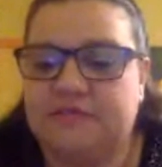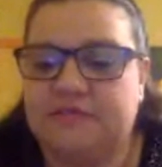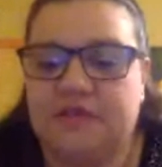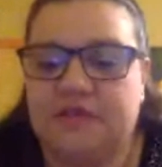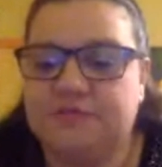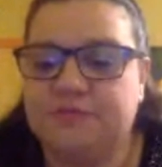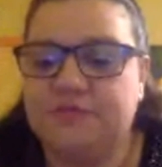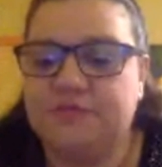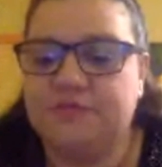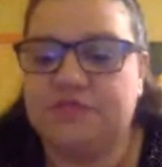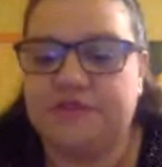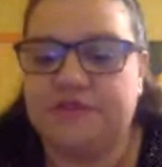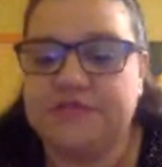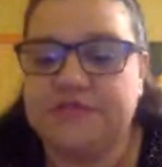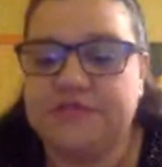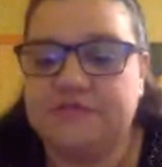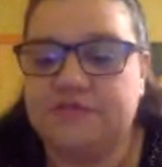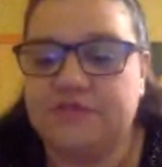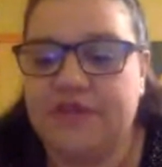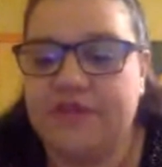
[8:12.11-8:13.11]
vast
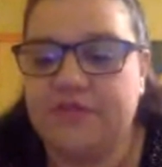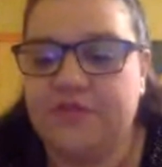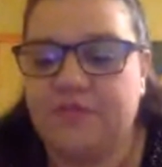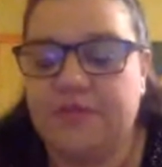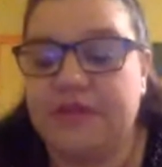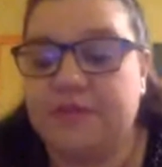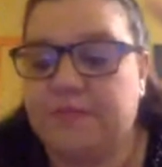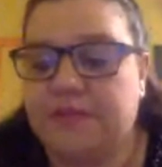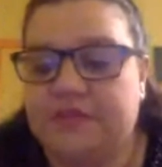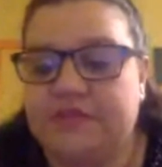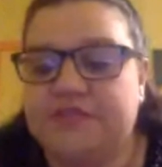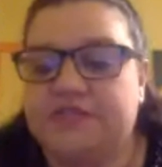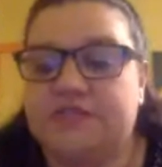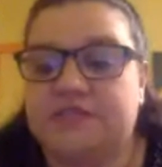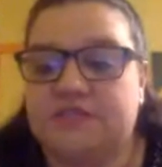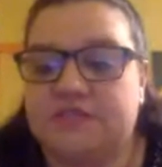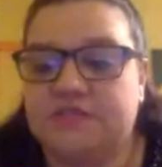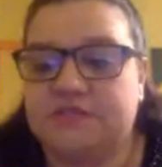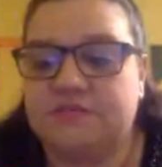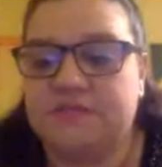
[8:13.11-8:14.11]
majority of trans people are
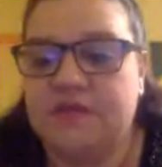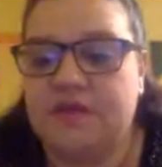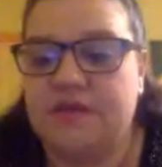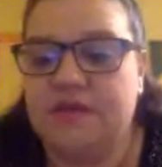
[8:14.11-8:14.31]
just